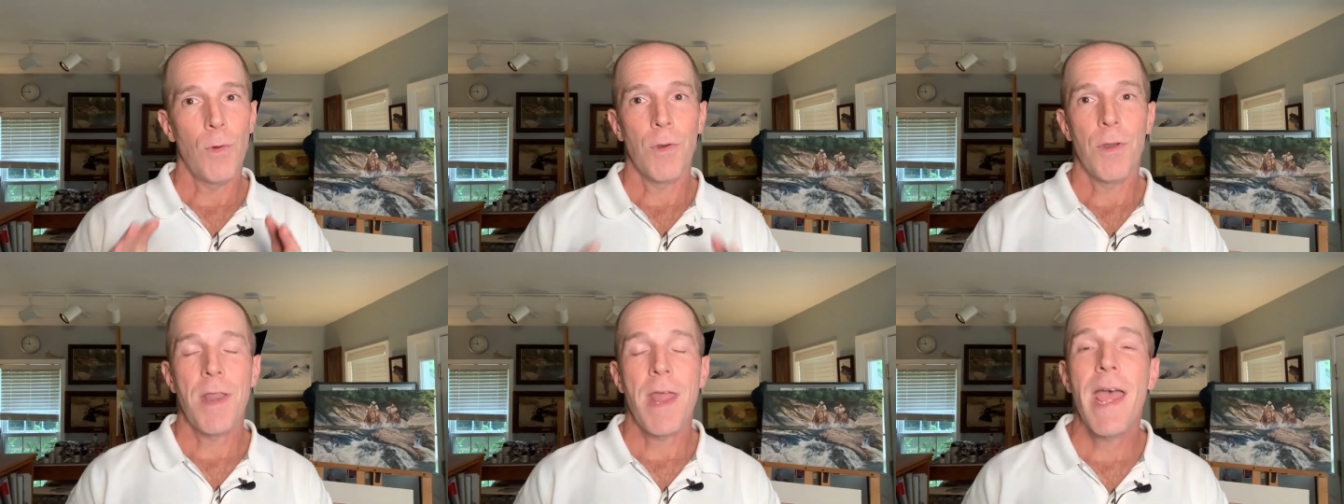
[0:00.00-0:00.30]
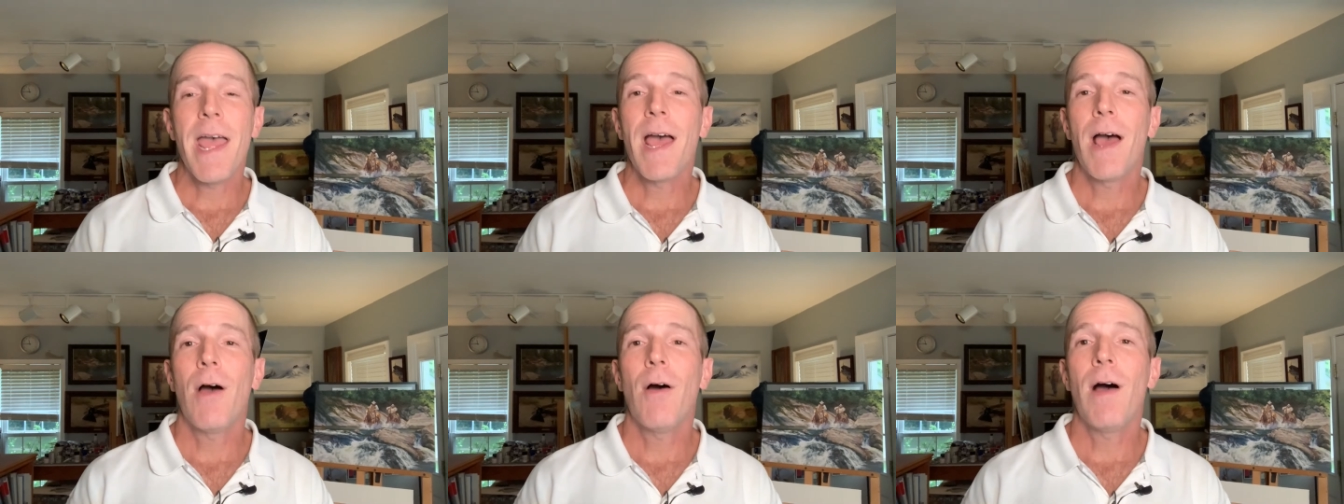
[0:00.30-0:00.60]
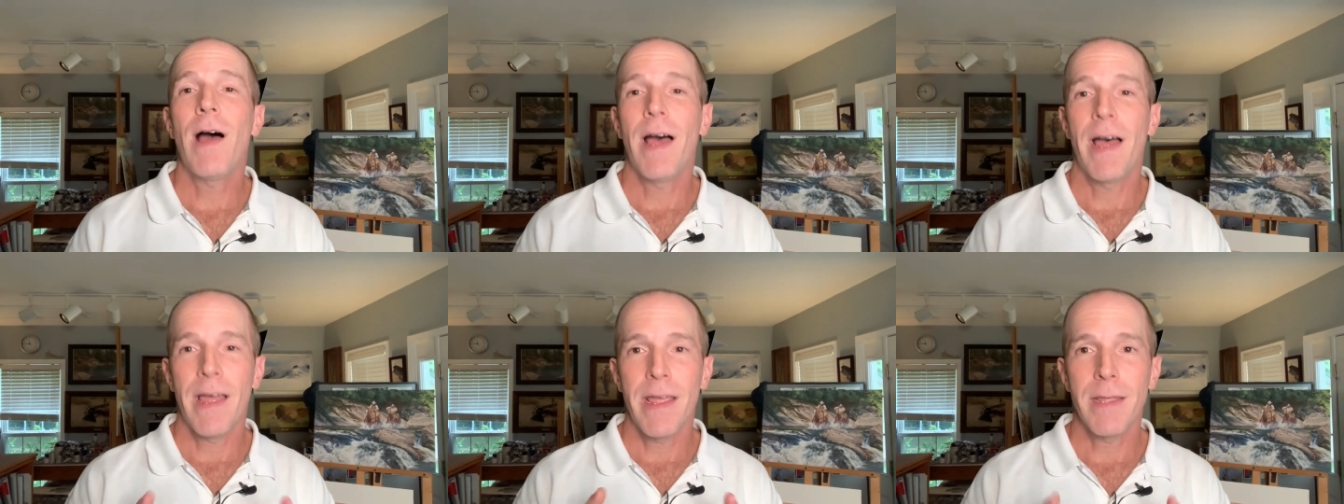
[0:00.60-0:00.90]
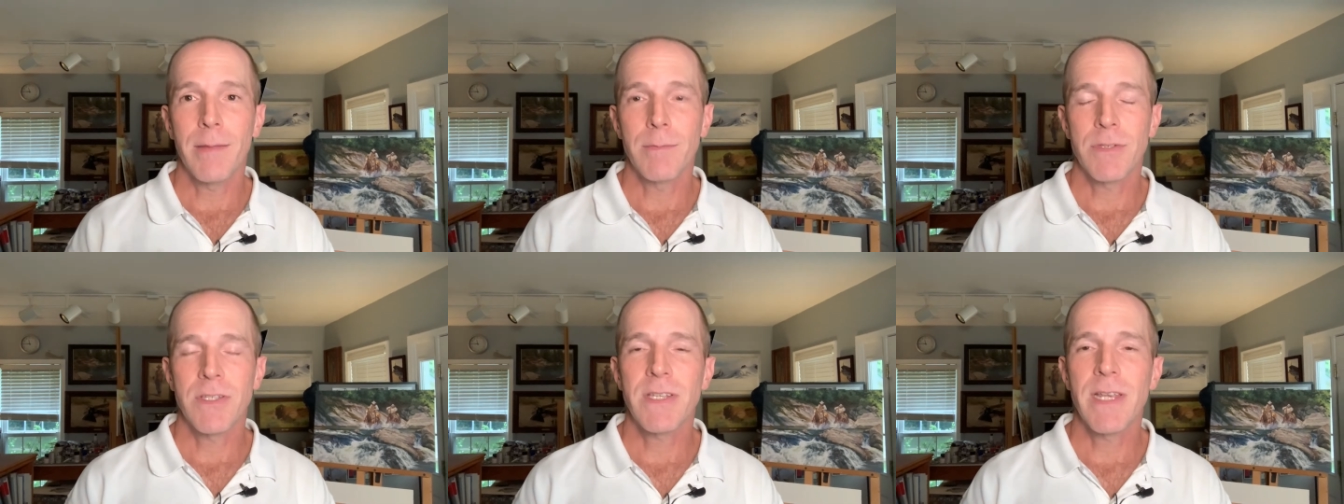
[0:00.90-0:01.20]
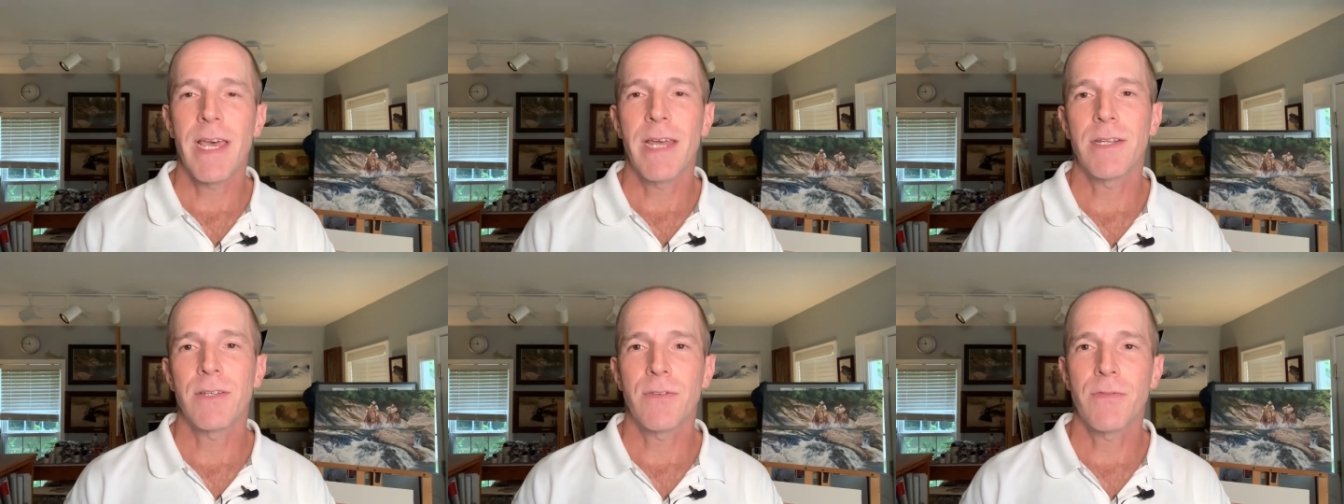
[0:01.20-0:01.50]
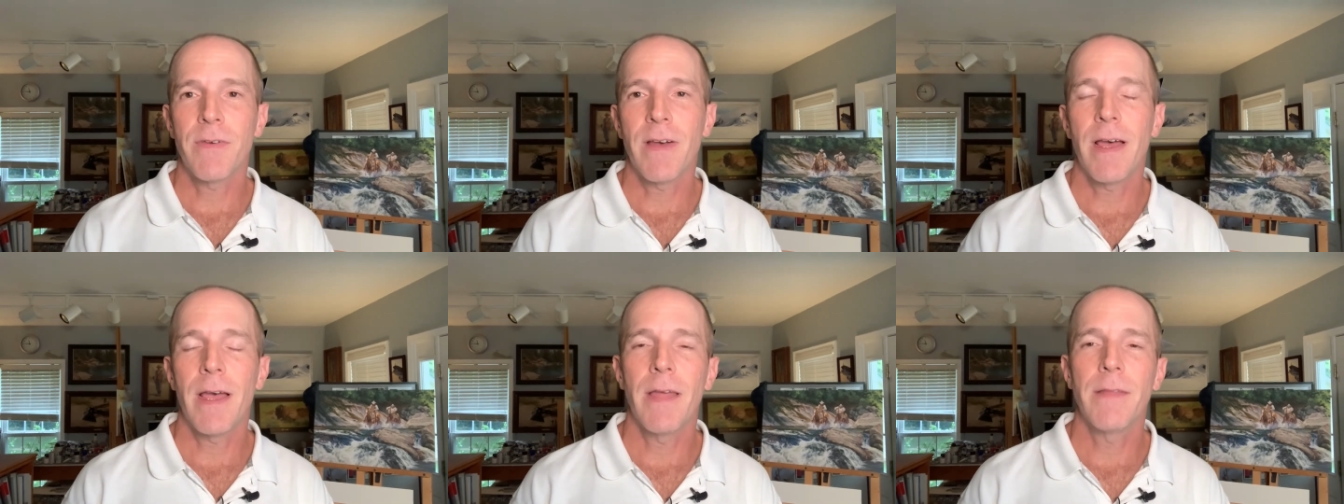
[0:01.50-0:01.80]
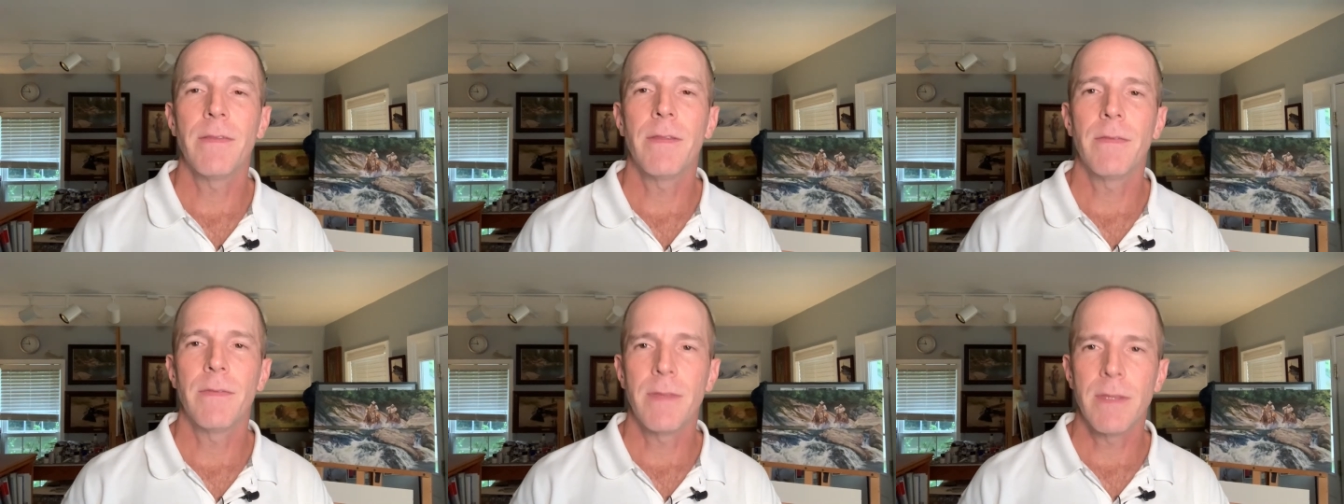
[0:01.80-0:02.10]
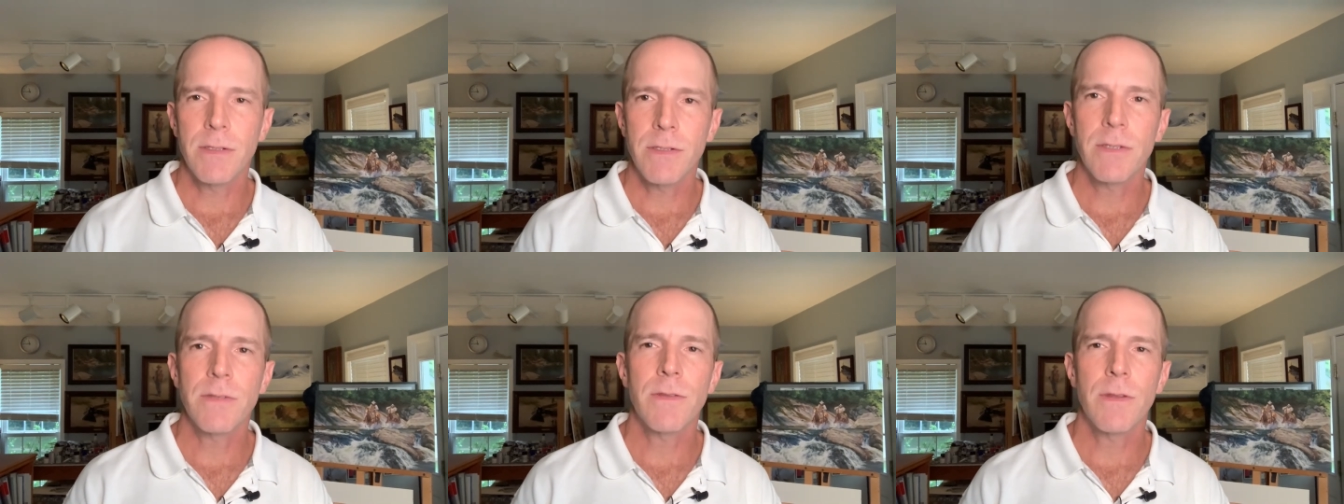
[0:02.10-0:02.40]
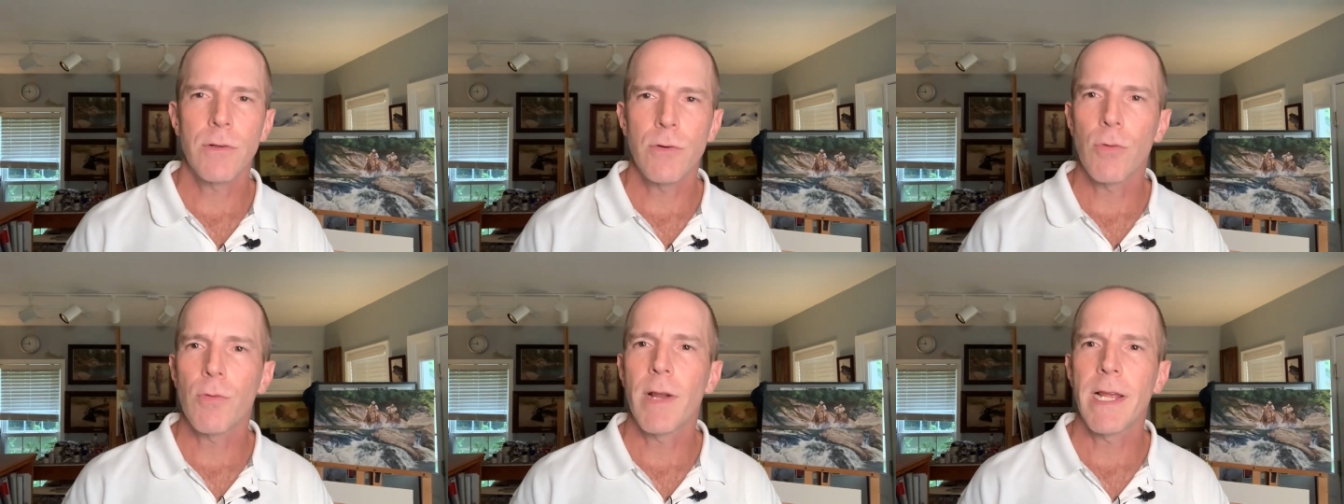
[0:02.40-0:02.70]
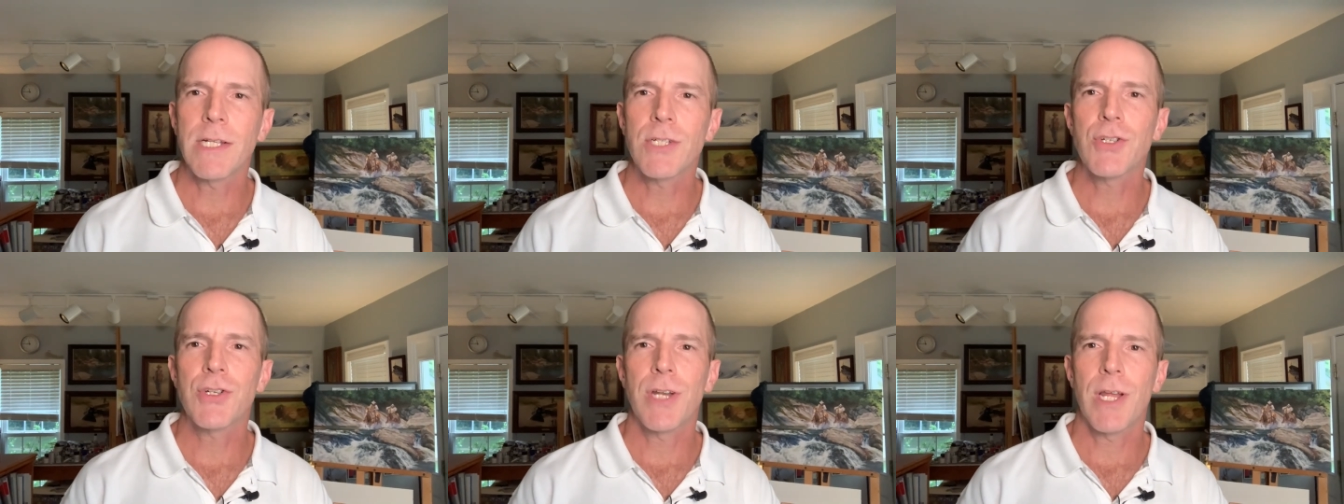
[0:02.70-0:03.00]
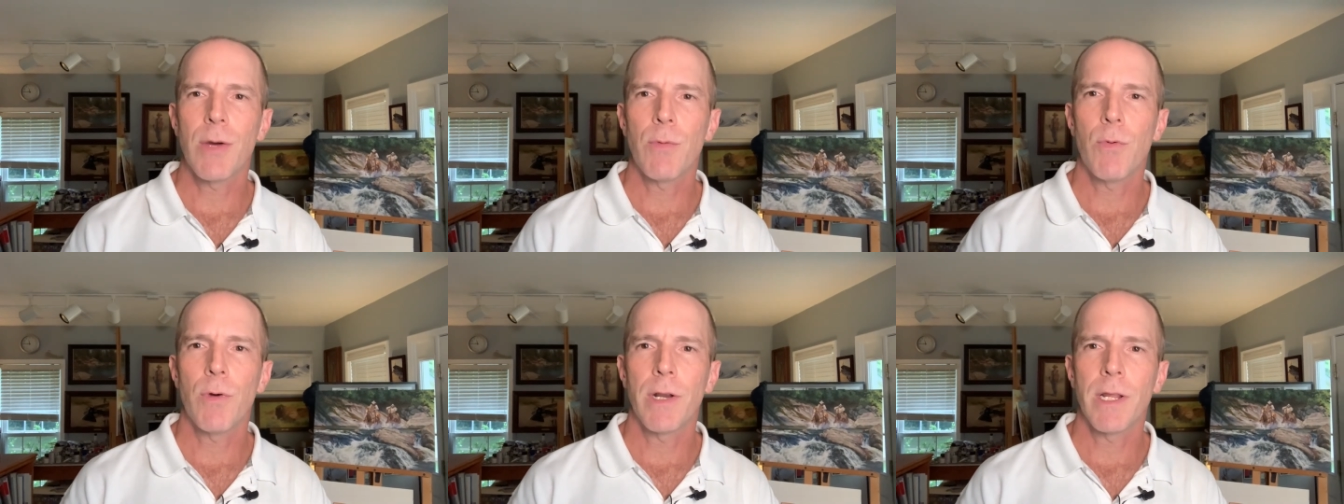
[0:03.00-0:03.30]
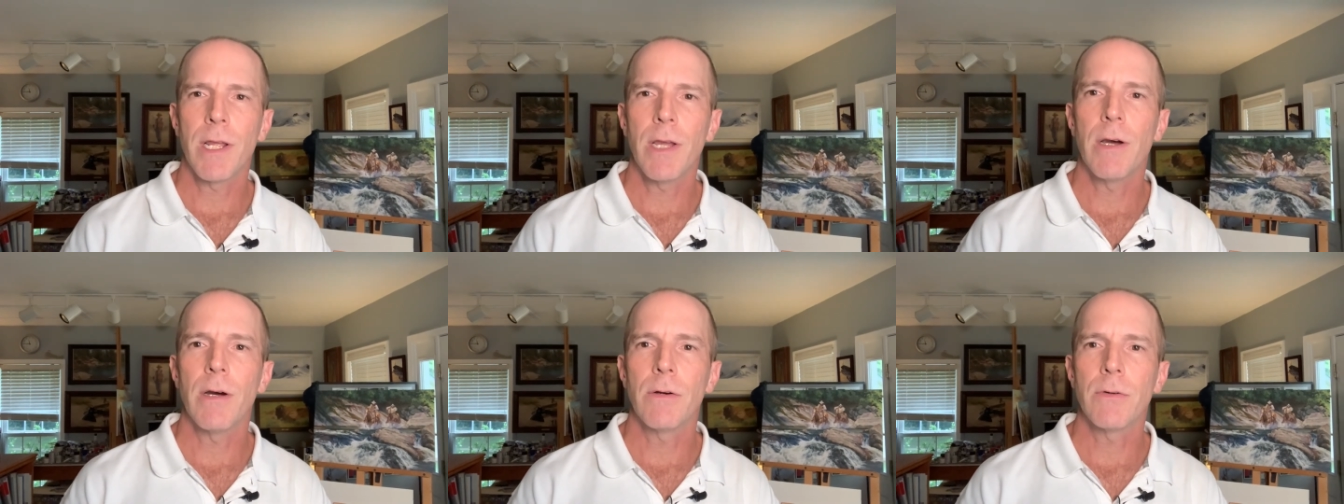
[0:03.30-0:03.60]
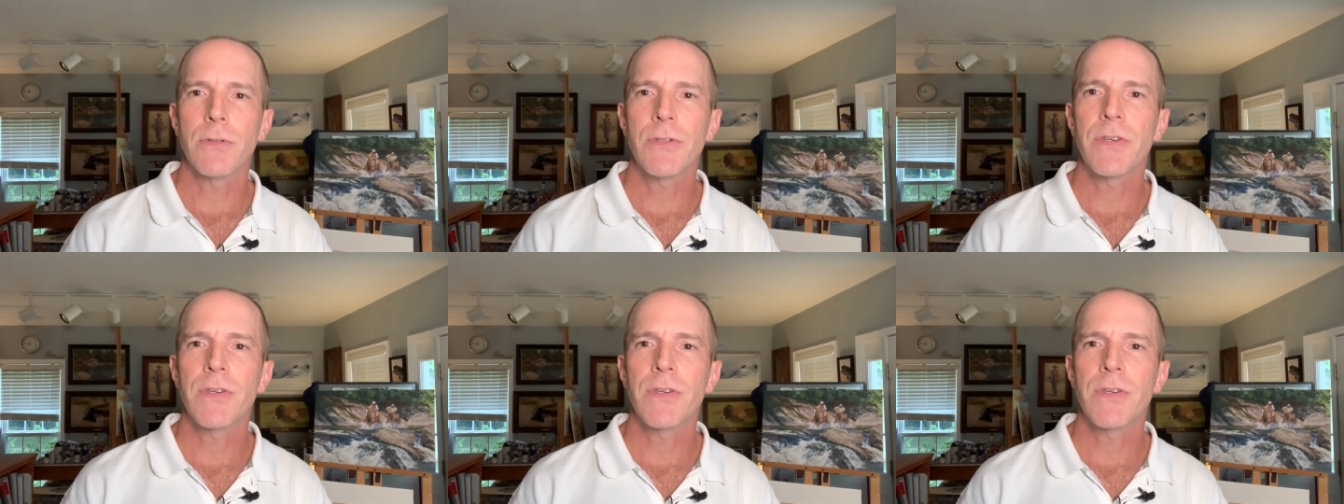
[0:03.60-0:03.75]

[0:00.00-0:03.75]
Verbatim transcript: now I am satisfied that this is the direction I want to go,